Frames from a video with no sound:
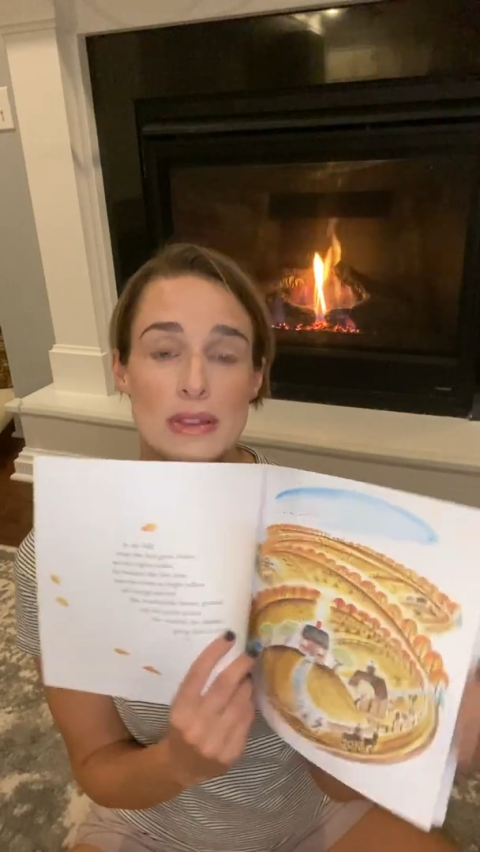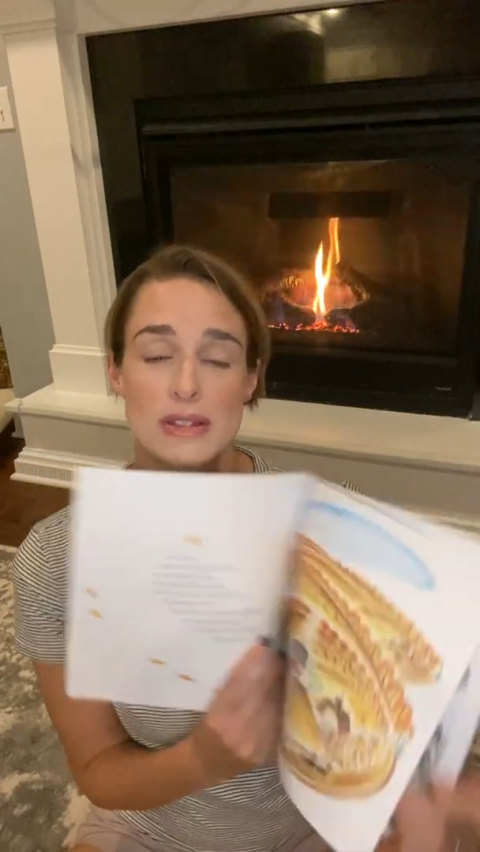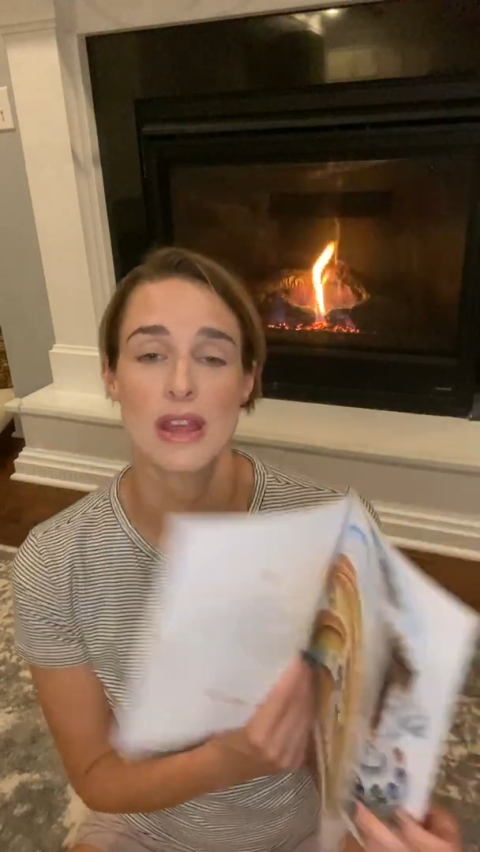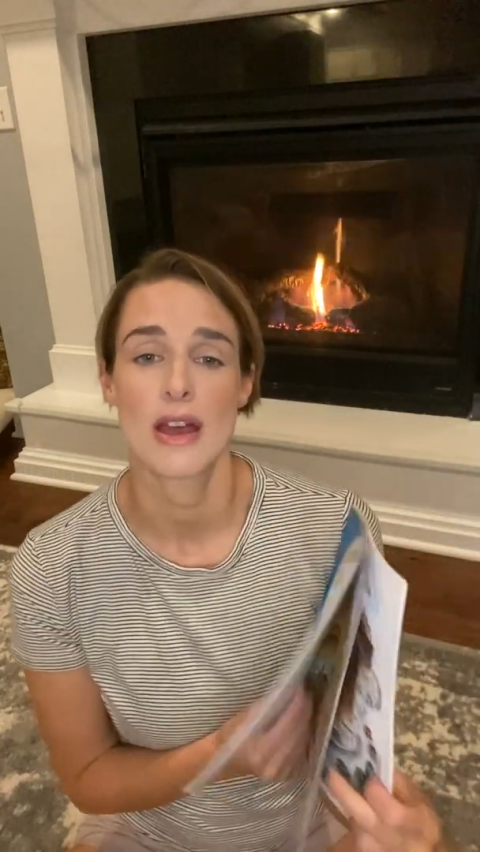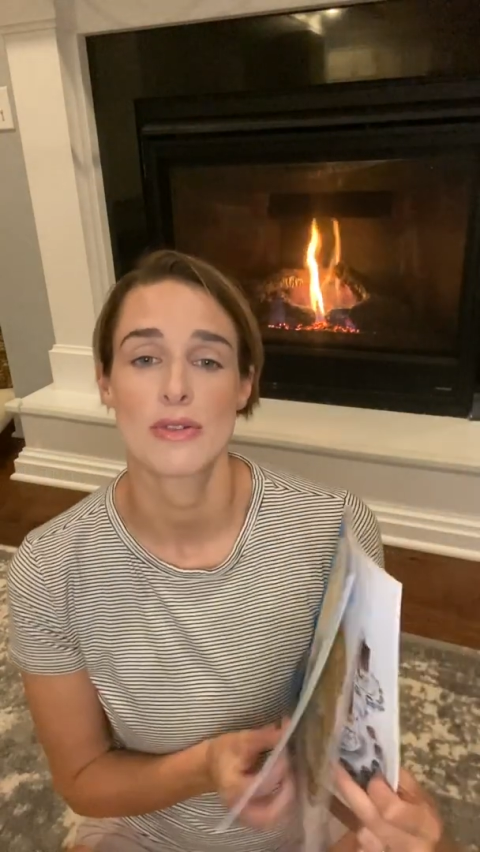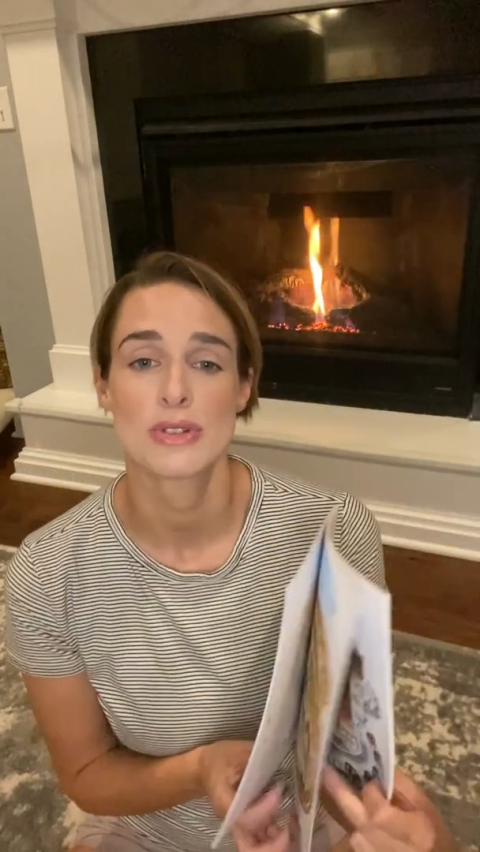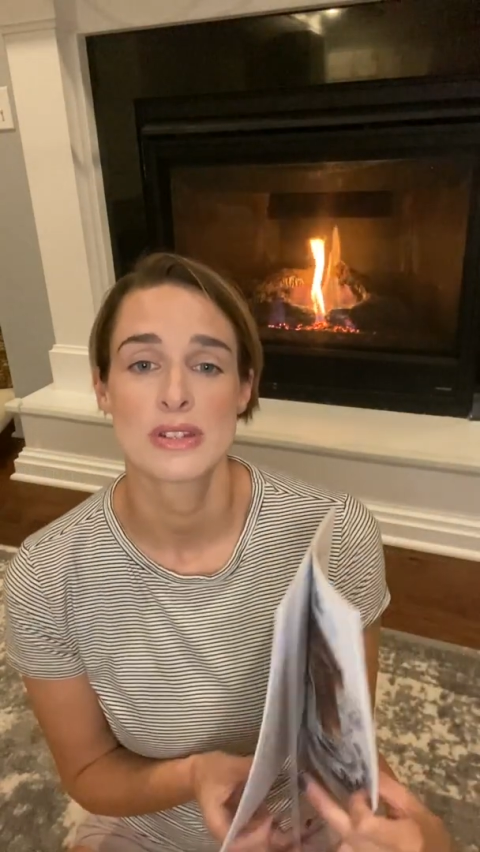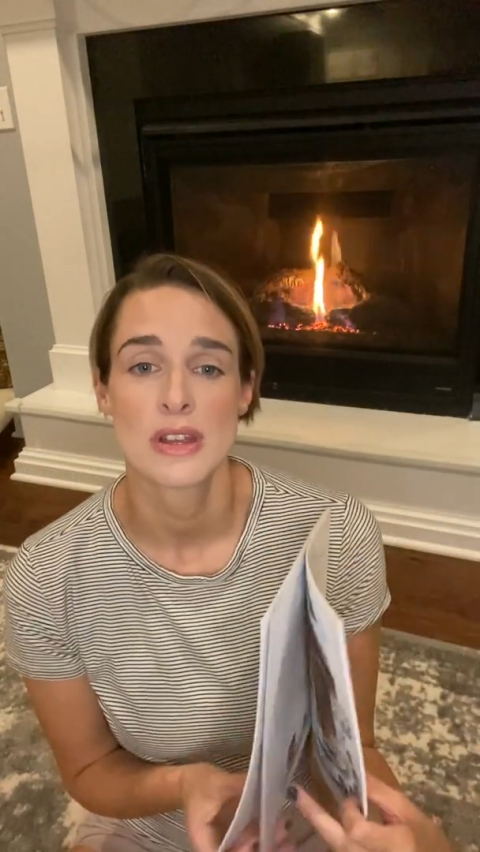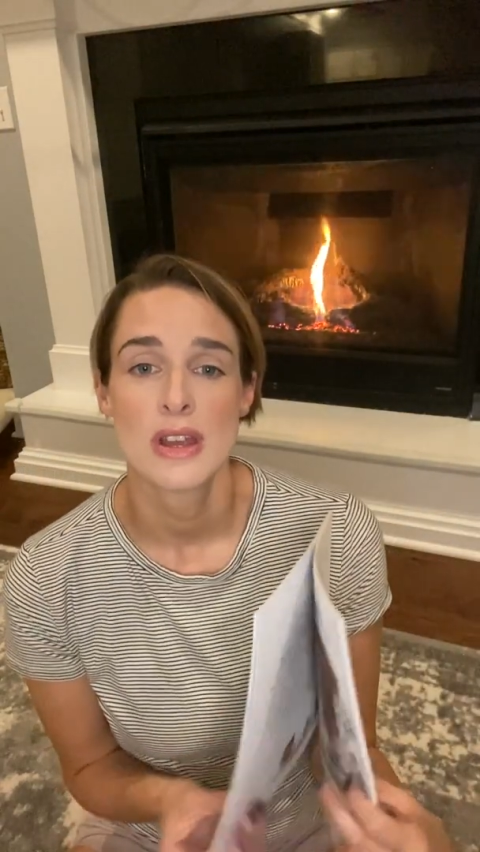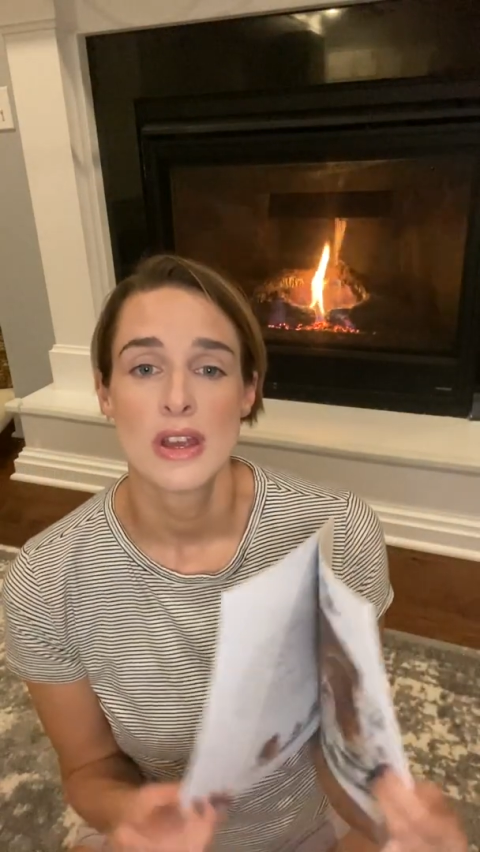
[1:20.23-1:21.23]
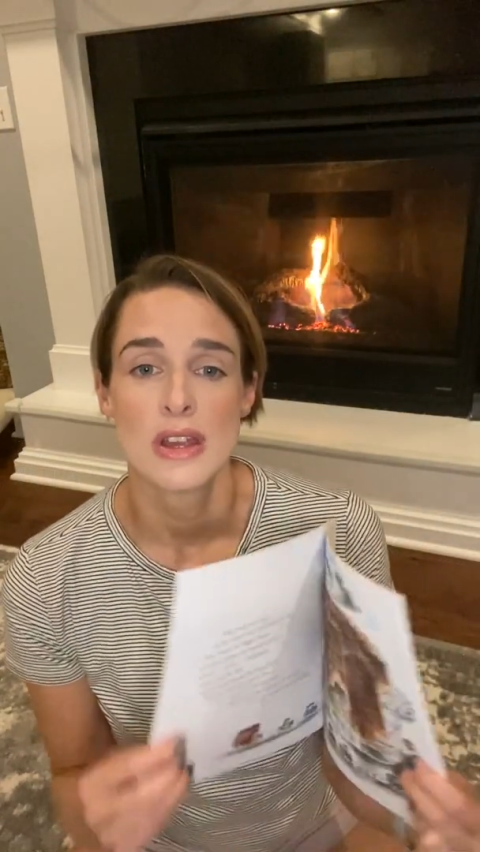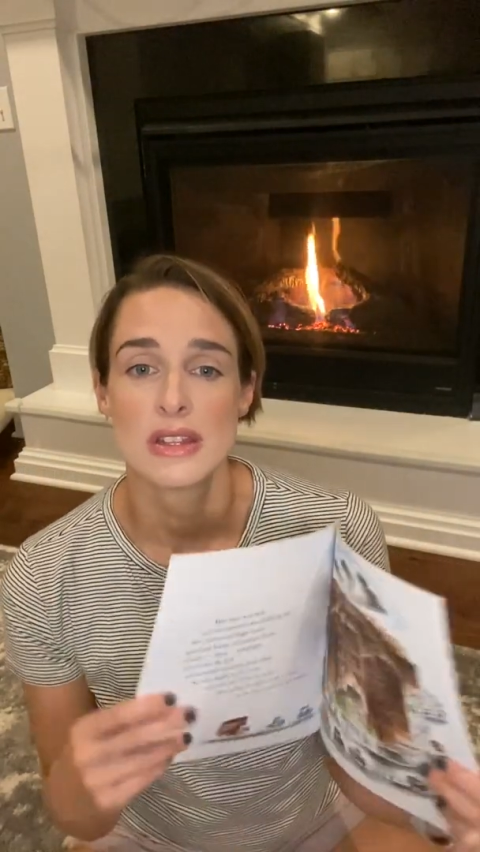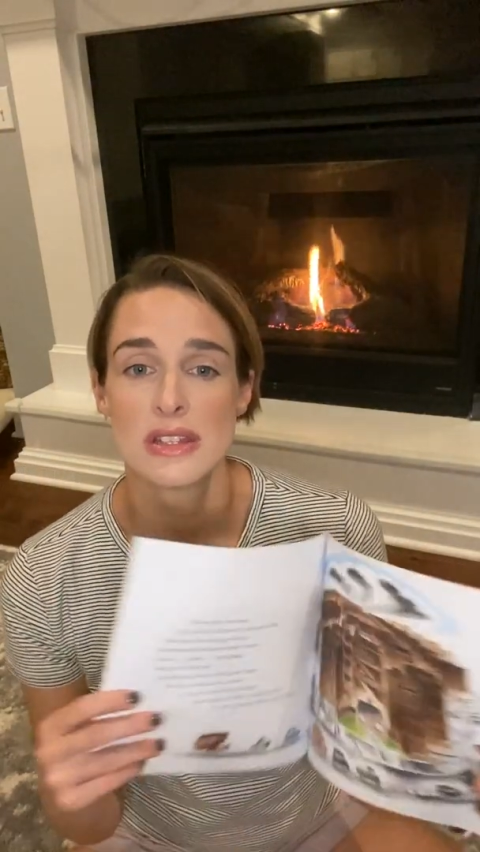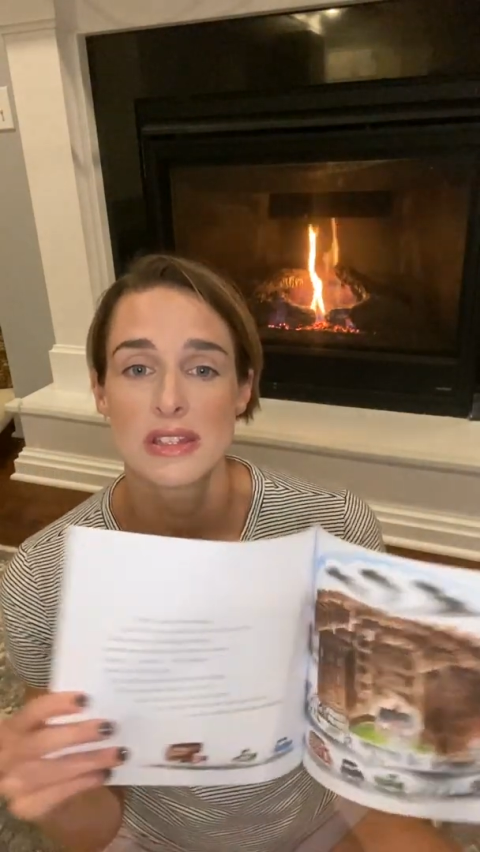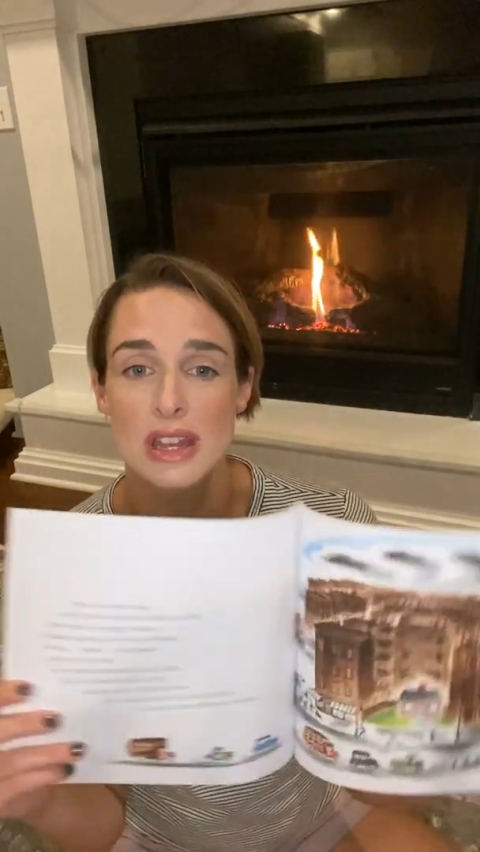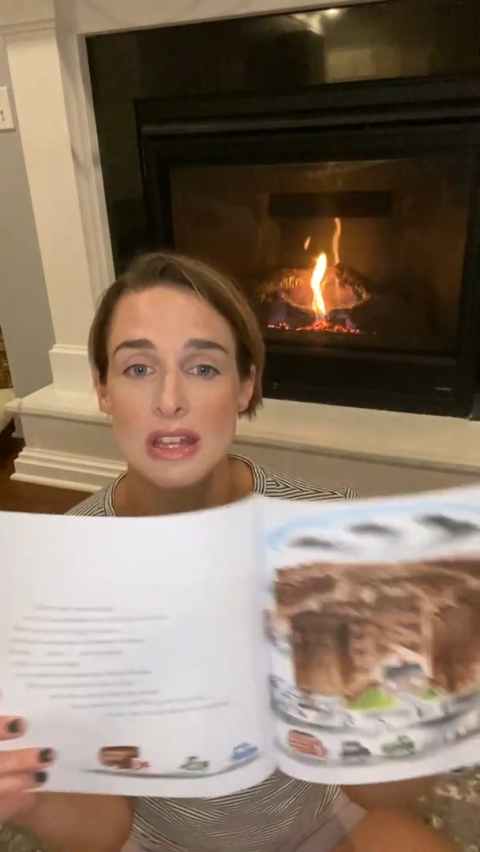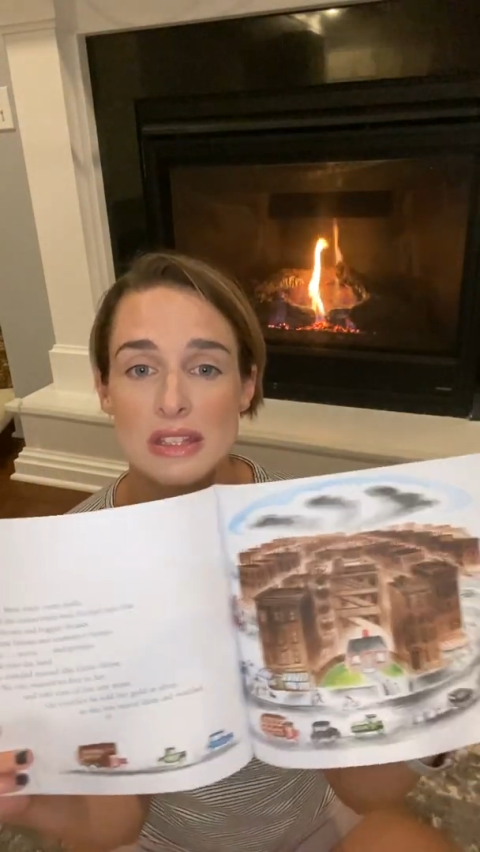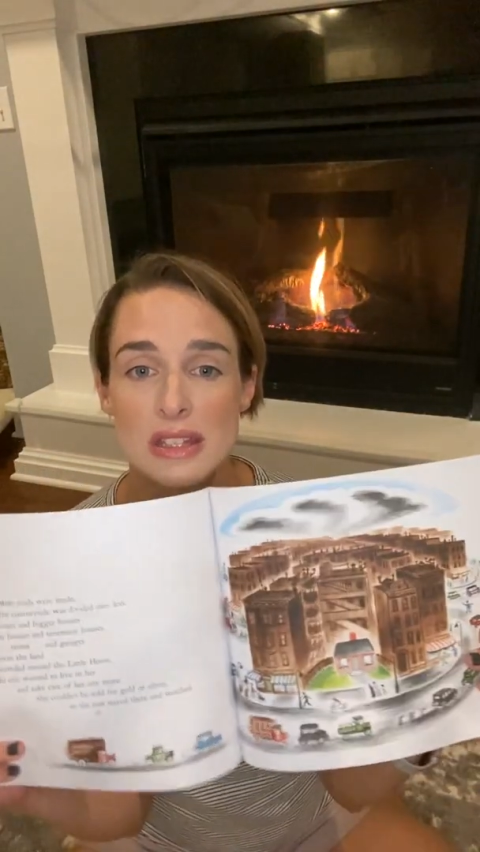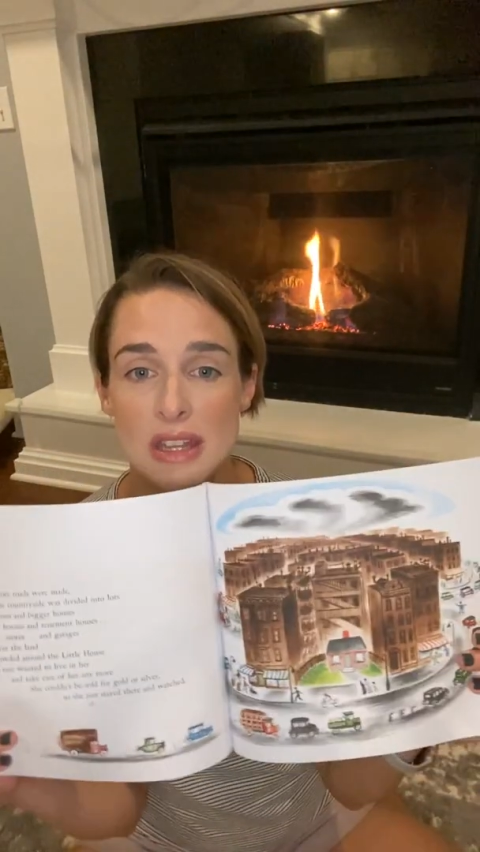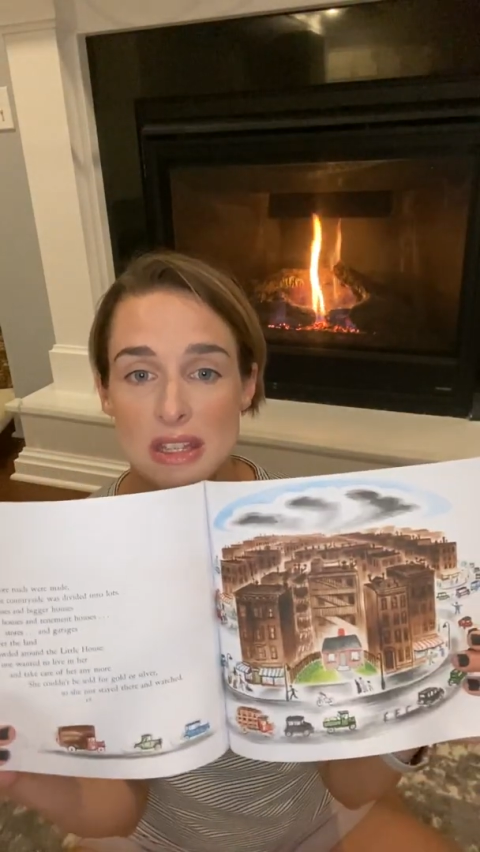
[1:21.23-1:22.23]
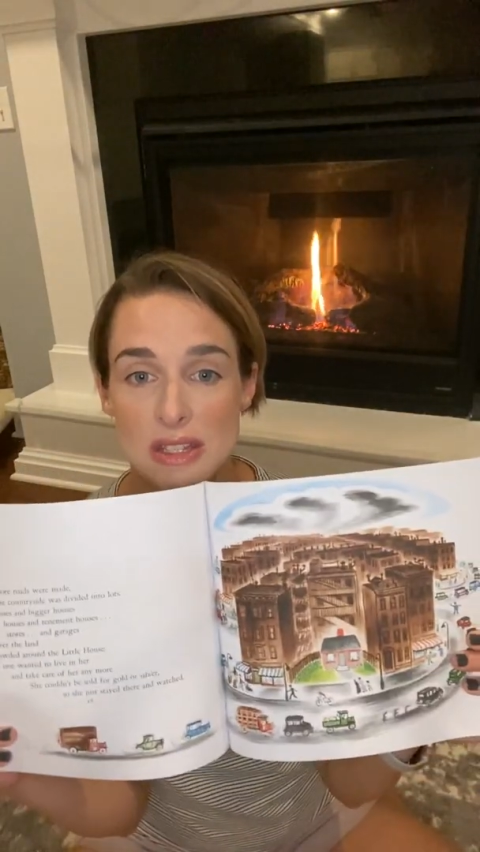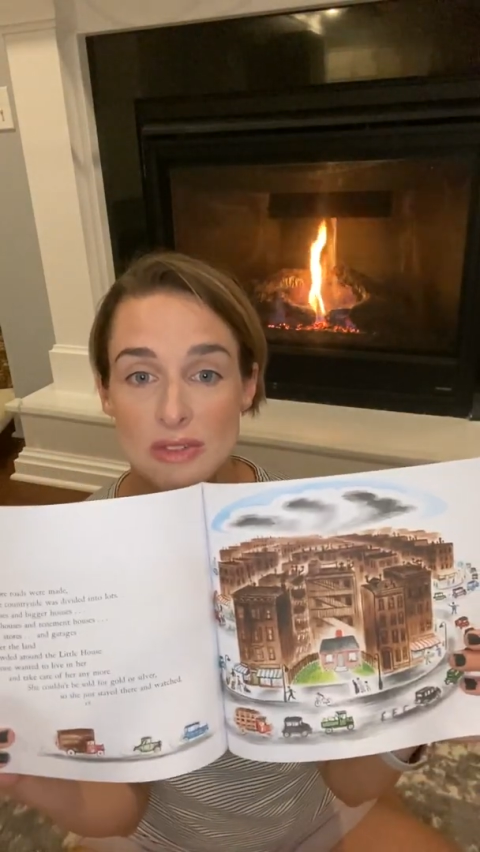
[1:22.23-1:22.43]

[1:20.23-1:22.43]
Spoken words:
This house stands the test